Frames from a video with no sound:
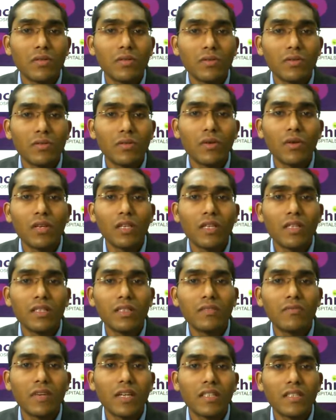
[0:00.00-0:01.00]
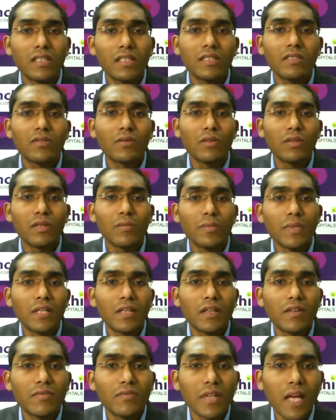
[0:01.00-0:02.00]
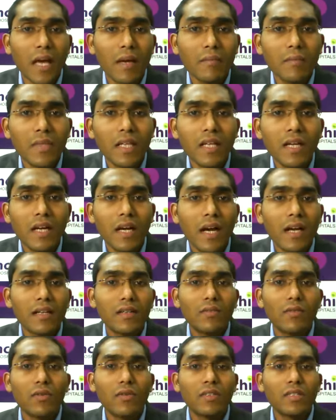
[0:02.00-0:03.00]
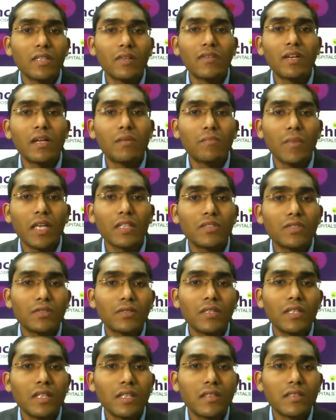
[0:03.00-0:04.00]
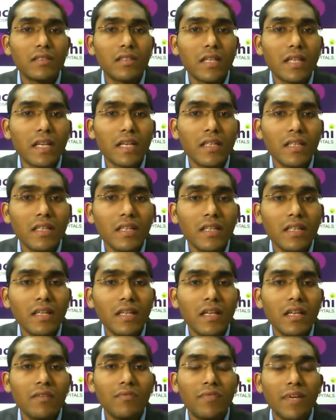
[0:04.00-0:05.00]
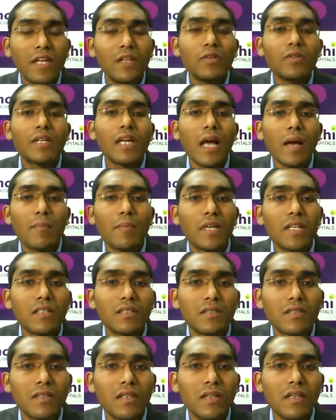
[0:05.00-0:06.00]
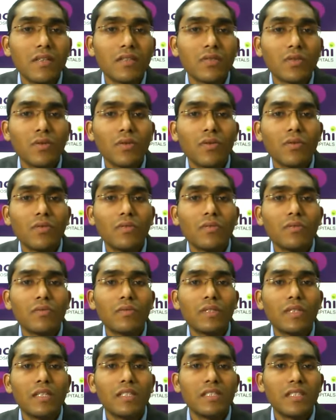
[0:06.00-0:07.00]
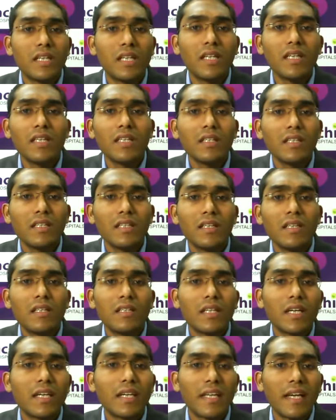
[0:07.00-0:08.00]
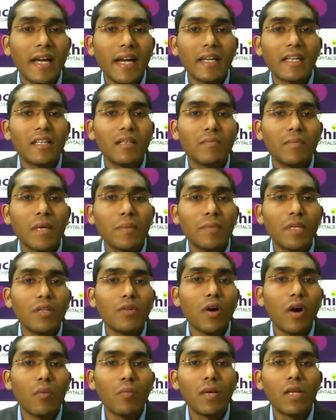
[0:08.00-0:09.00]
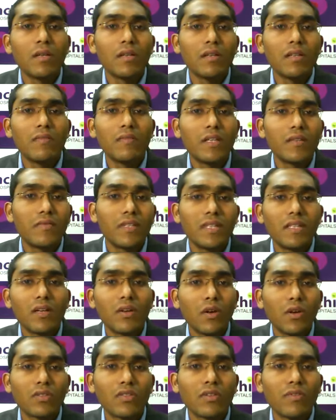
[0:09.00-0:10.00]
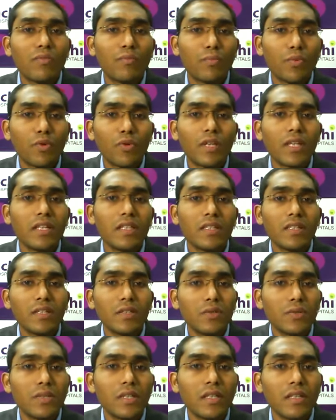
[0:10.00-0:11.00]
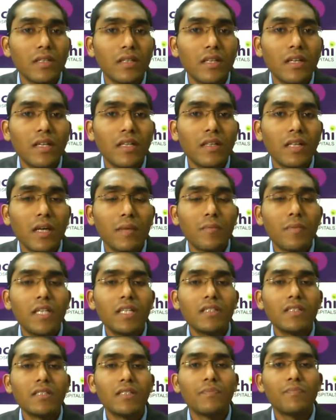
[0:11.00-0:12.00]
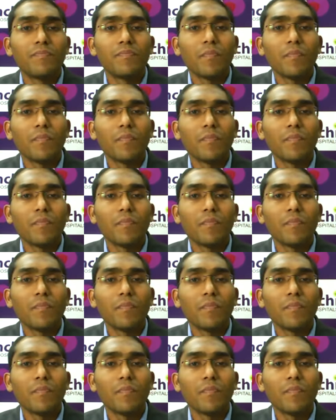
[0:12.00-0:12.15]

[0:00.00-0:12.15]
slowly it worsens over the period of time, and over several months to years, the kidney failure happens. So initially, the creatinine may be normal even with the loss of protein in the urine. That means